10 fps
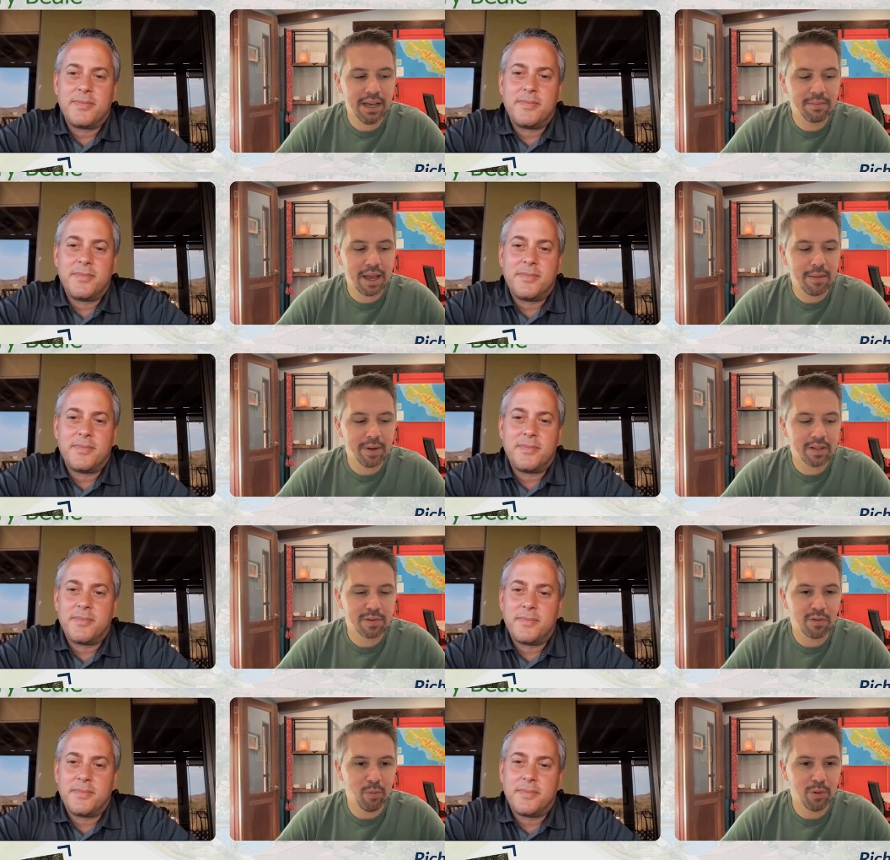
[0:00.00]
Speaker 1: How many times
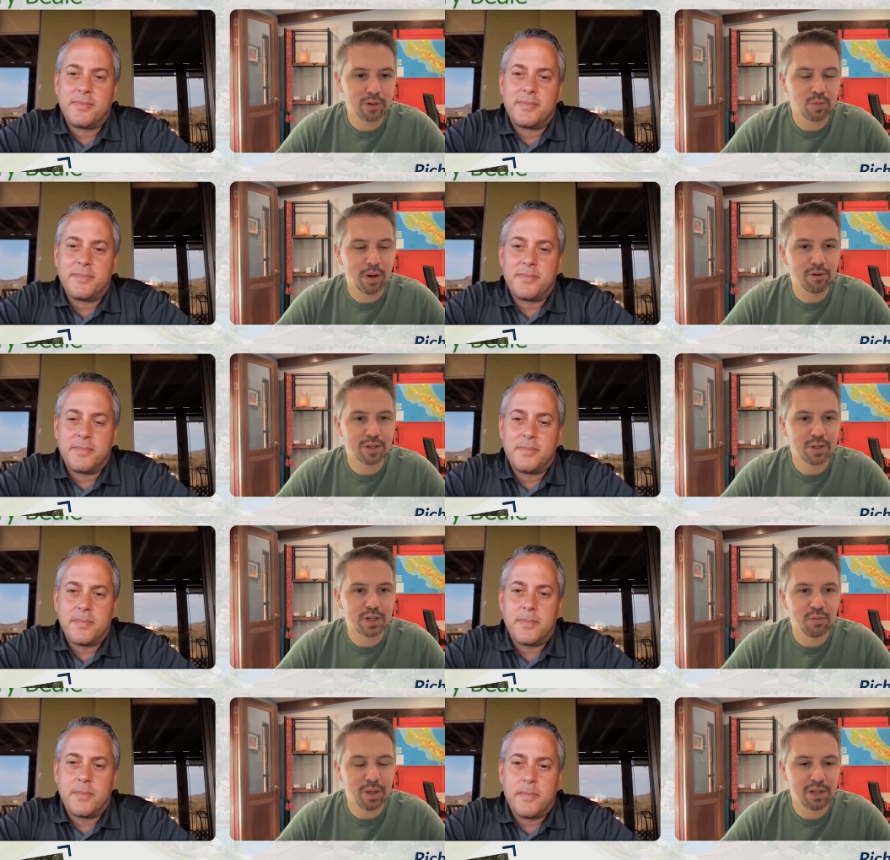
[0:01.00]
have you put a sweater on since
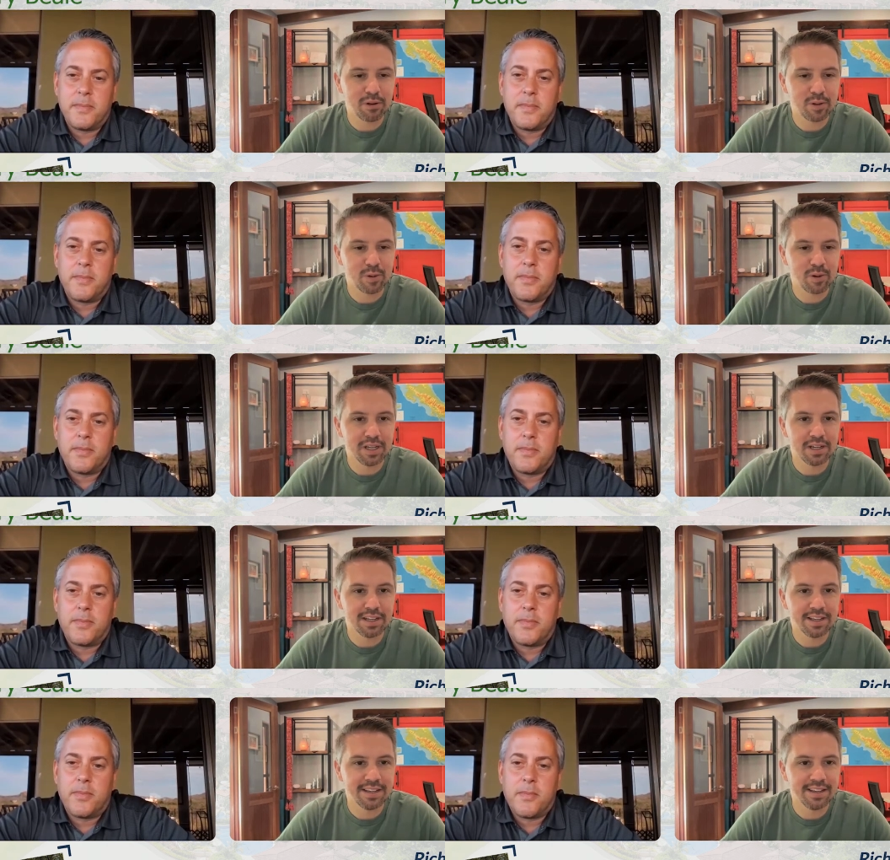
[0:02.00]
you've been in Costa Rica?
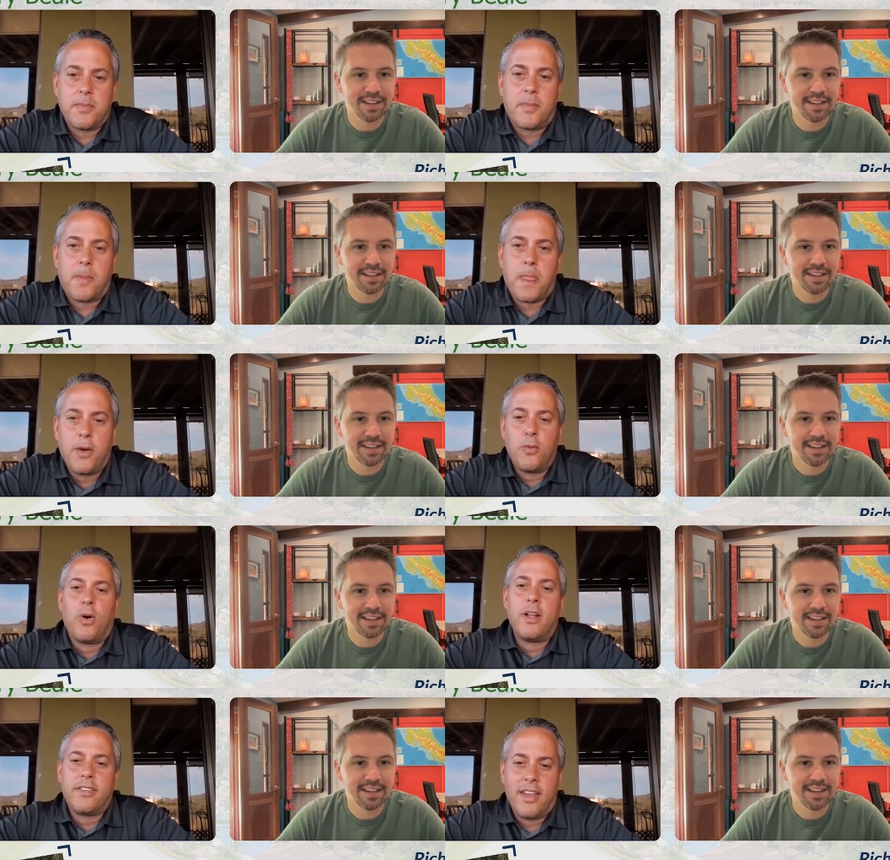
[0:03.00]

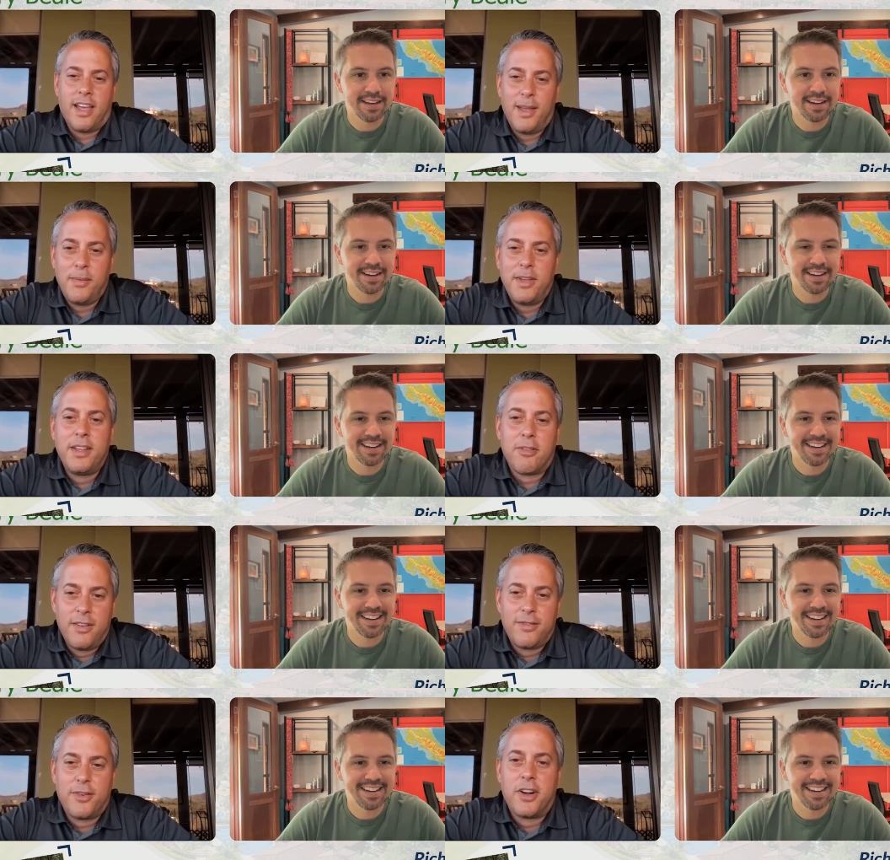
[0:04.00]
one
Speaker 2: time in the
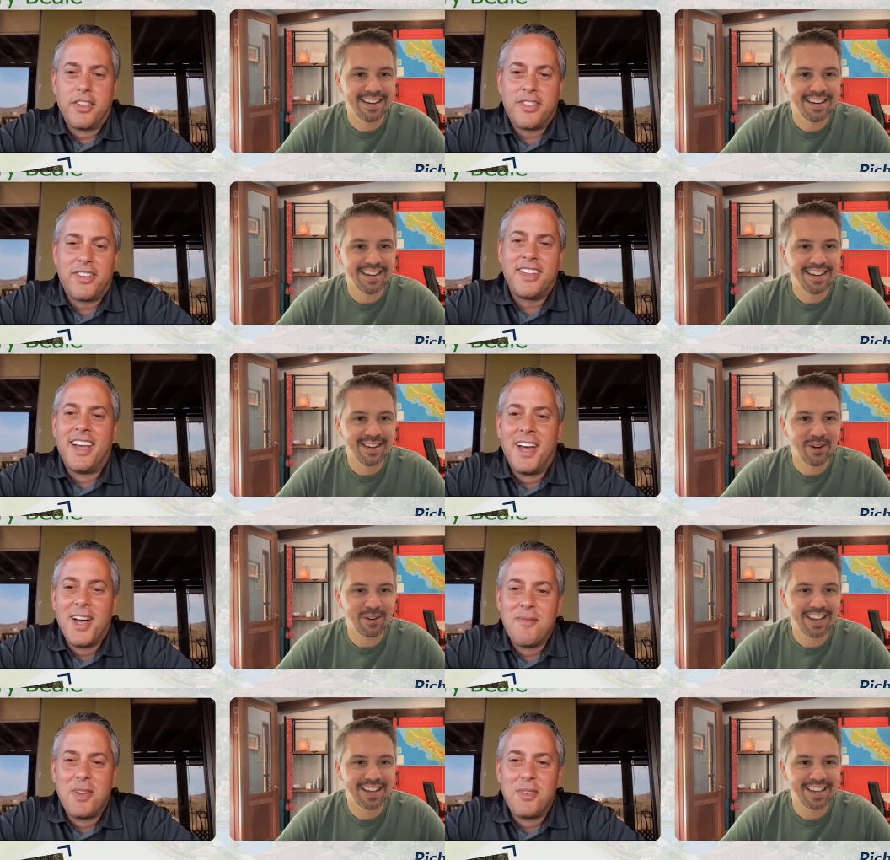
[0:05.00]
rainforest um, okay.
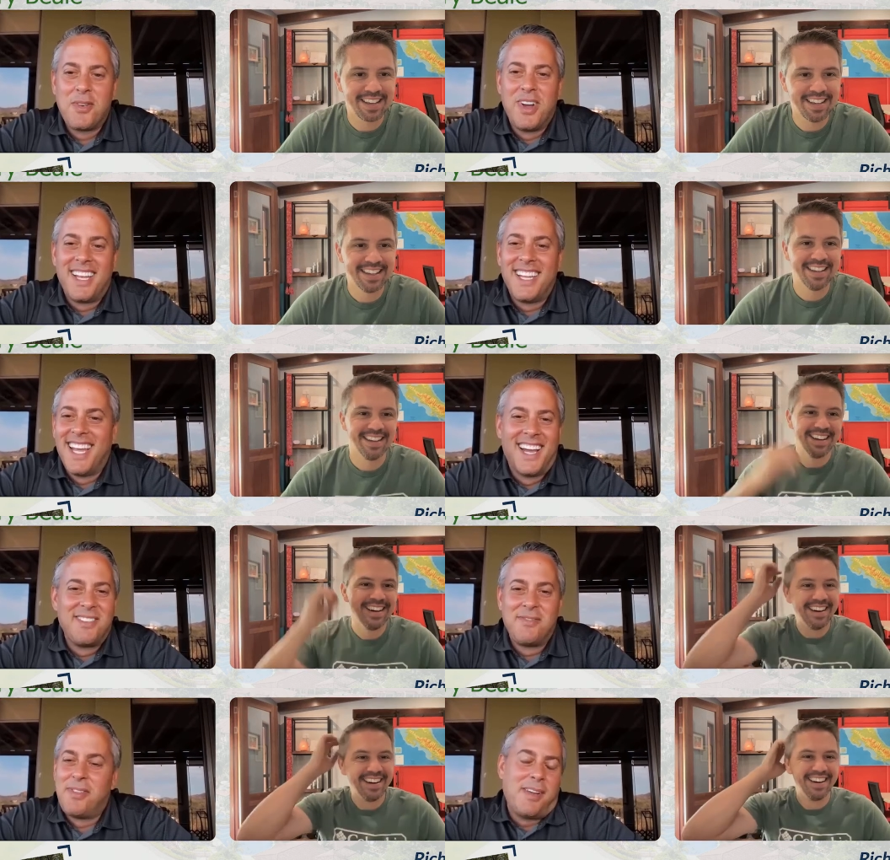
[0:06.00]
um, when we went. Yeah,
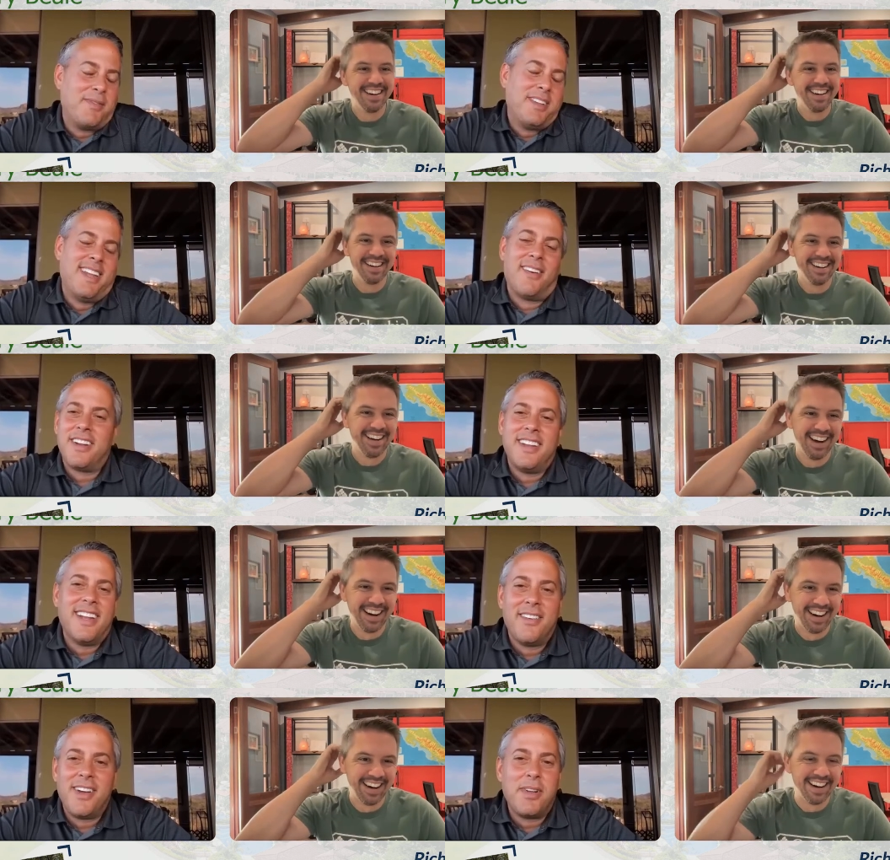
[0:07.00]
you never, you
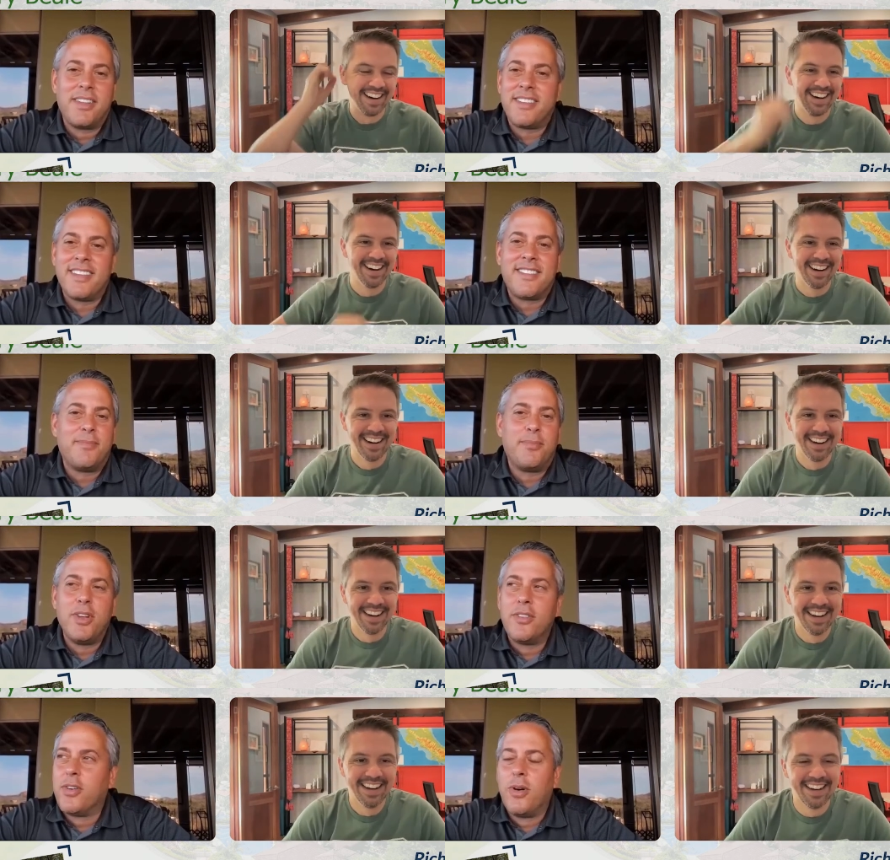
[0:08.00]
never. I mean, it's it's
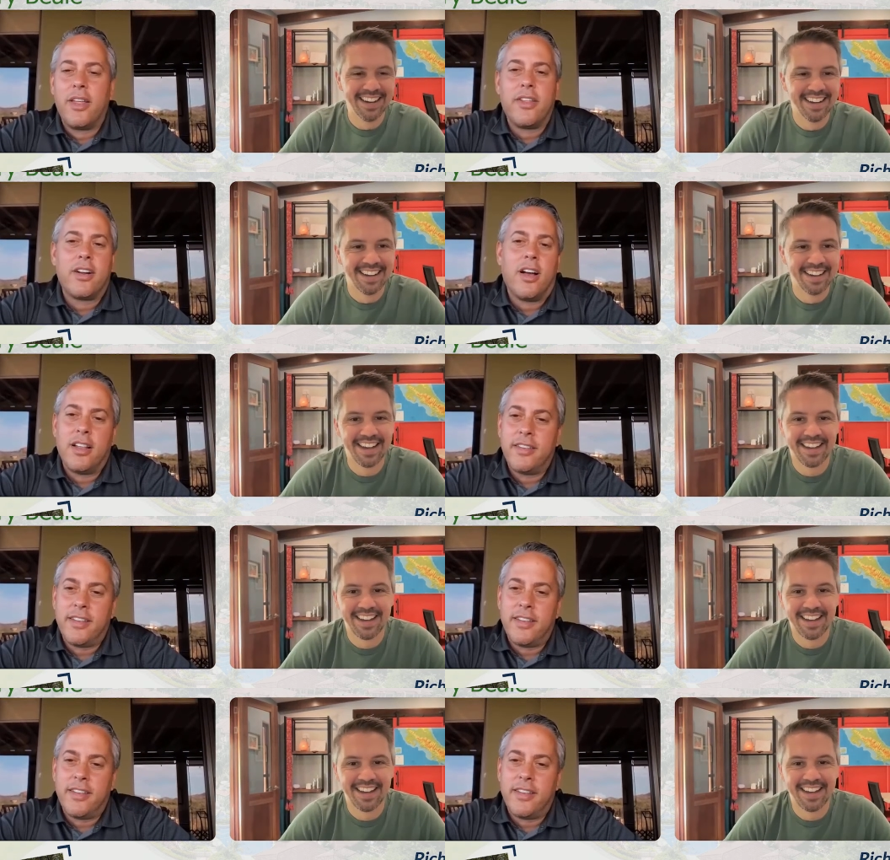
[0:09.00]
beautiful weather all